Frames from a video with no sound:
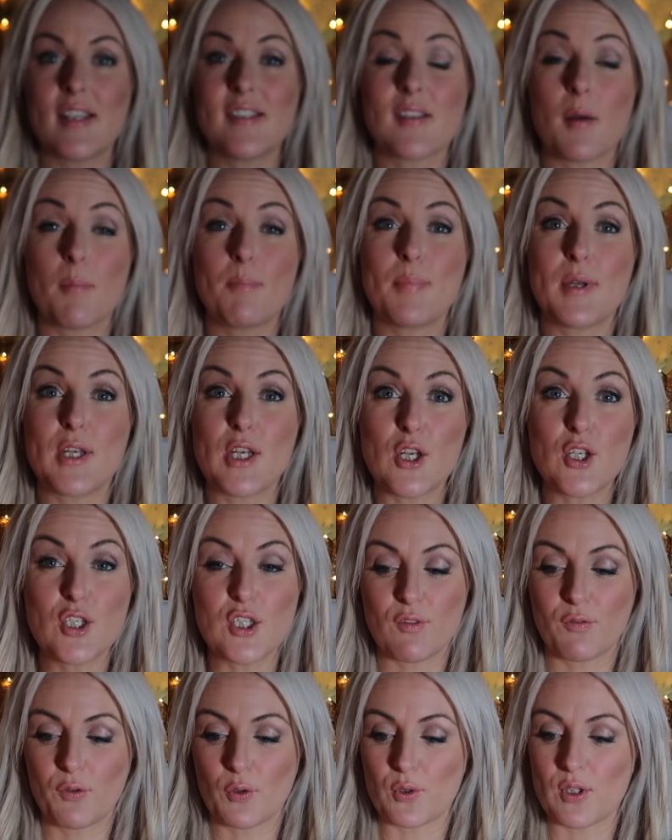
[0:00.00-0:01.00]
these are
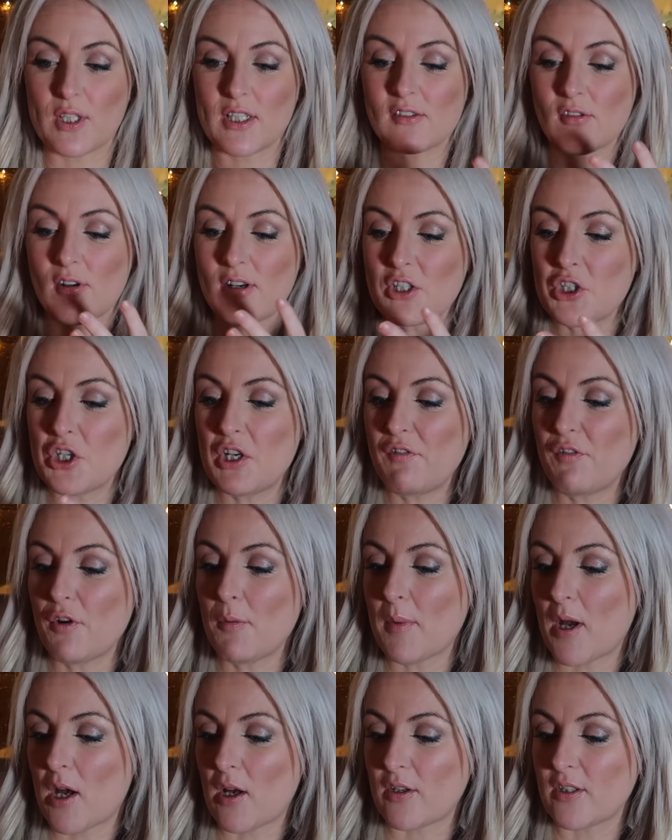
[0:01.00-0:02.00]
beautiful. These are actually
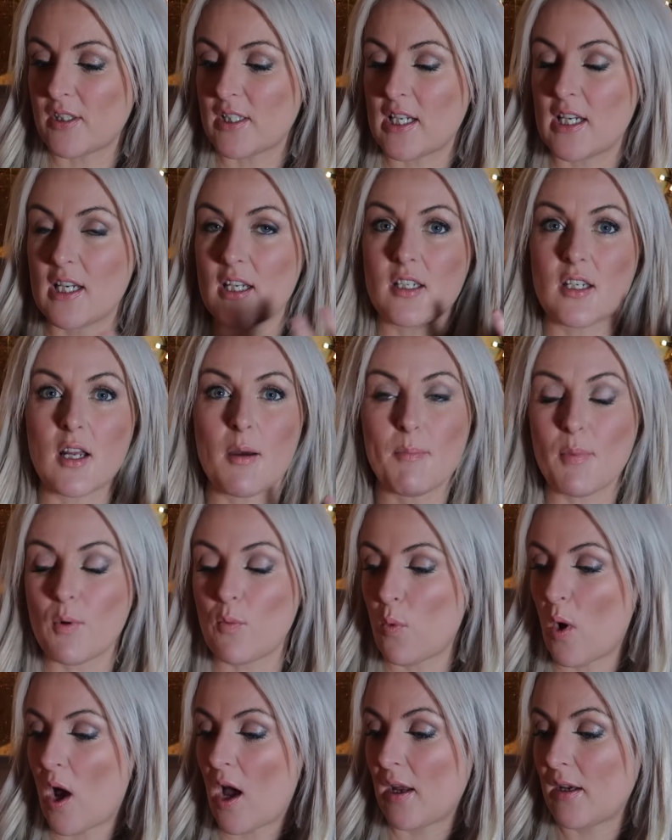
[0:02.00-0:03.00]
from Aldi, number
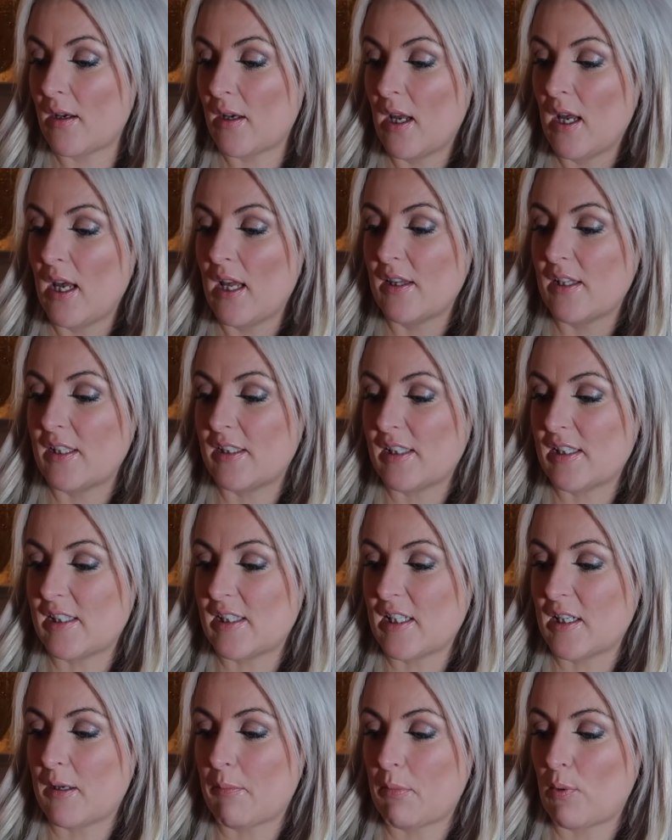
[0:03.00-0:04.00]
one. This is
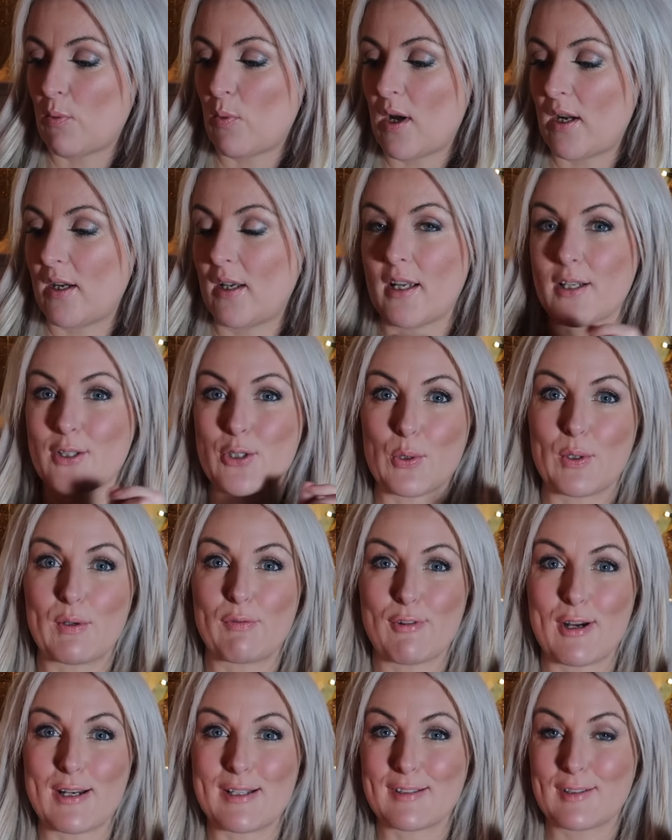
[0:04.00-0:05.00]
the number one luxury
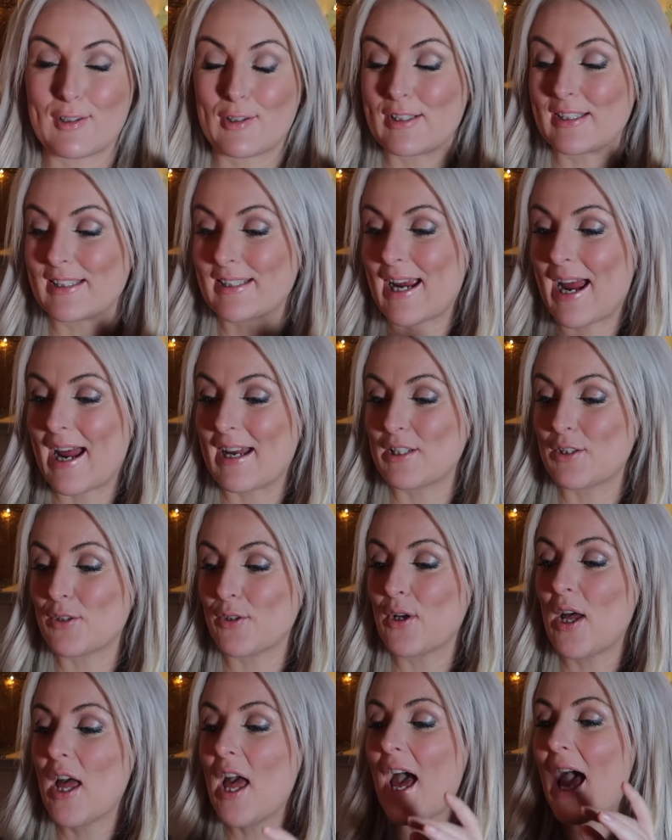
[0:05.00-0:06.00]
fragrance
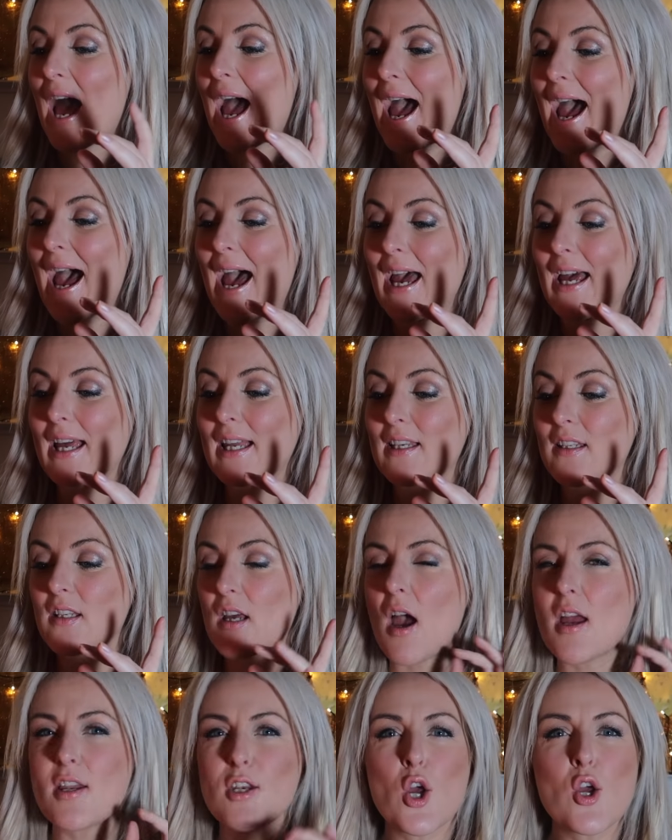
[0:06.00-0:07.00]
candle. And
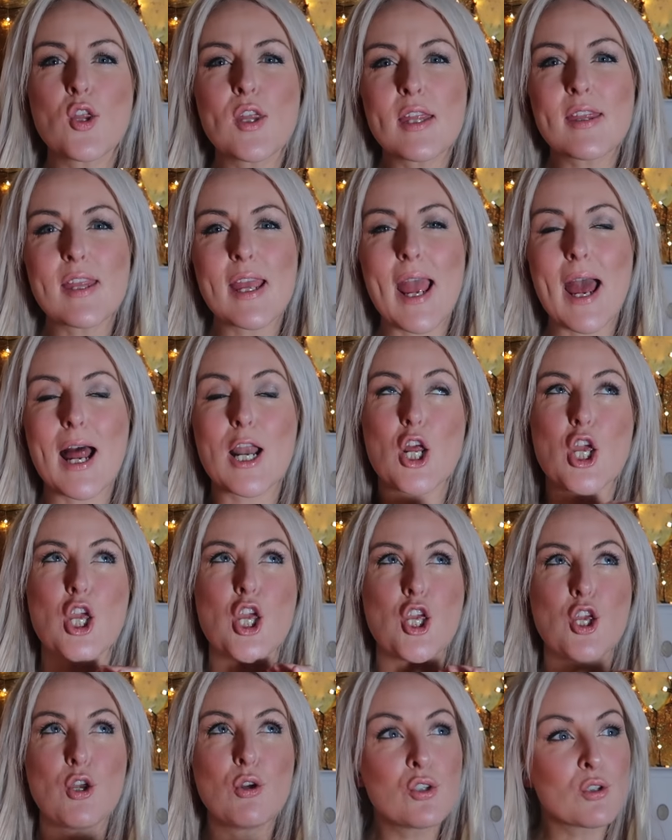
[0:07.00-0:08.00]
I know that they had a
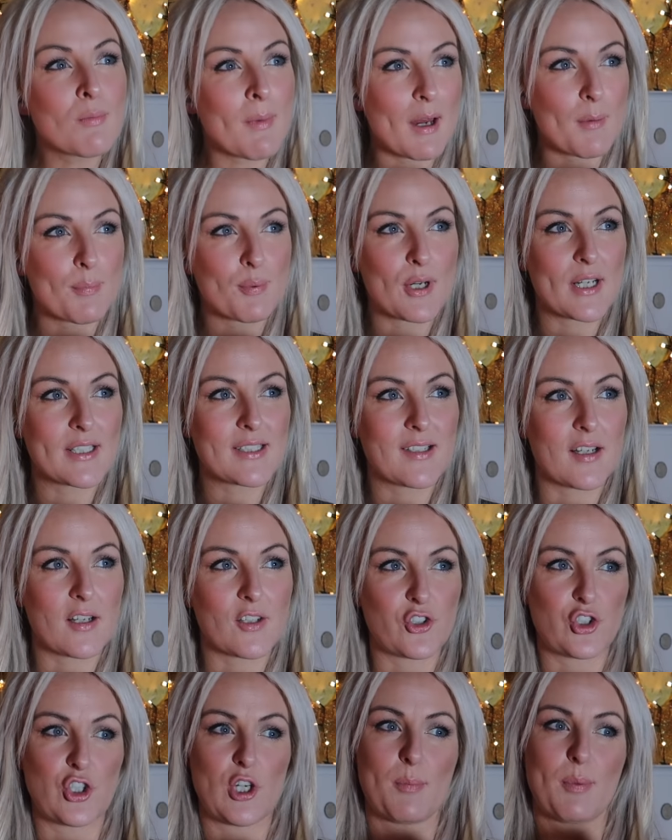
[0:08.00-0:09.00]
huge amount of press
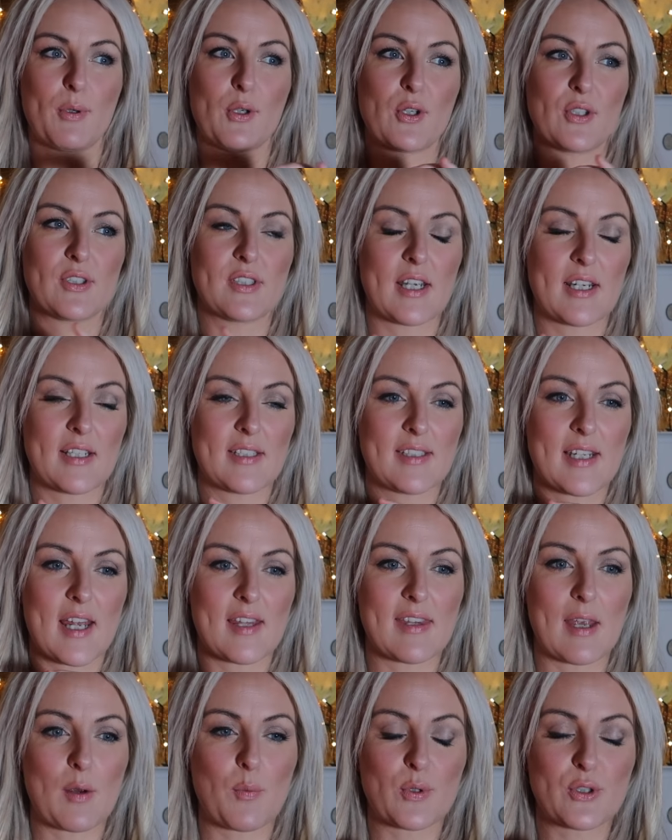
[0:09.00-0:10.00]
last year because they
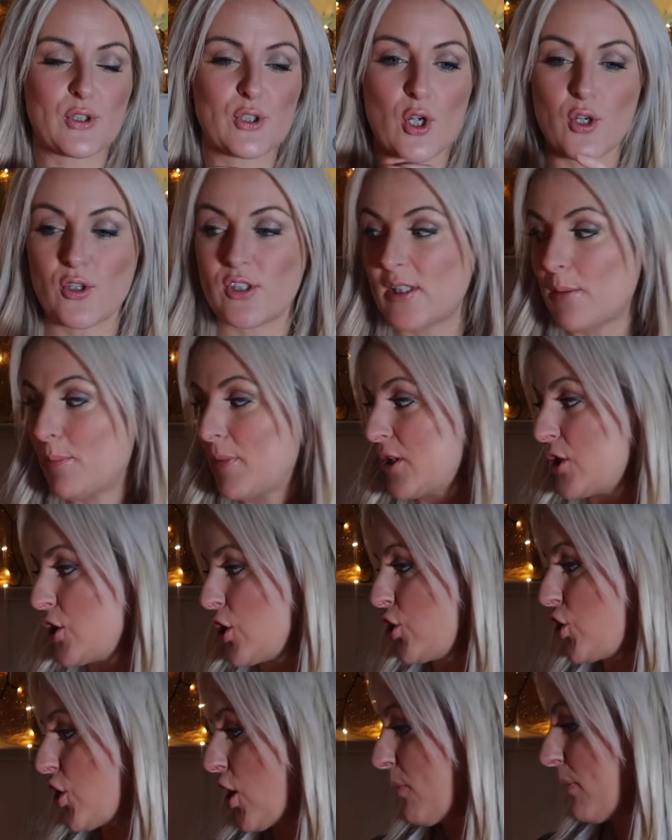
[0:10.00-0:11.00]
said they were so similar
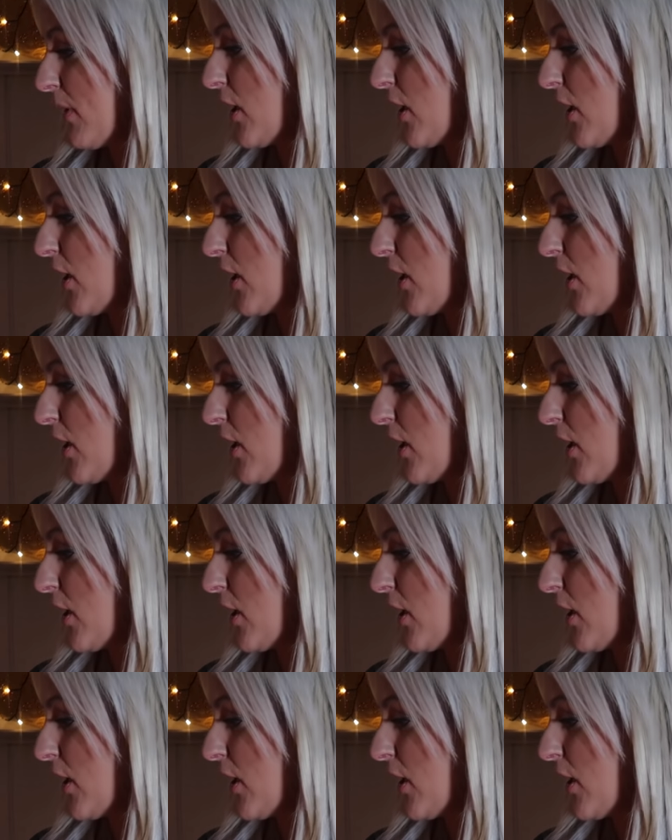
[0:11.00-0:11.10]
to Jo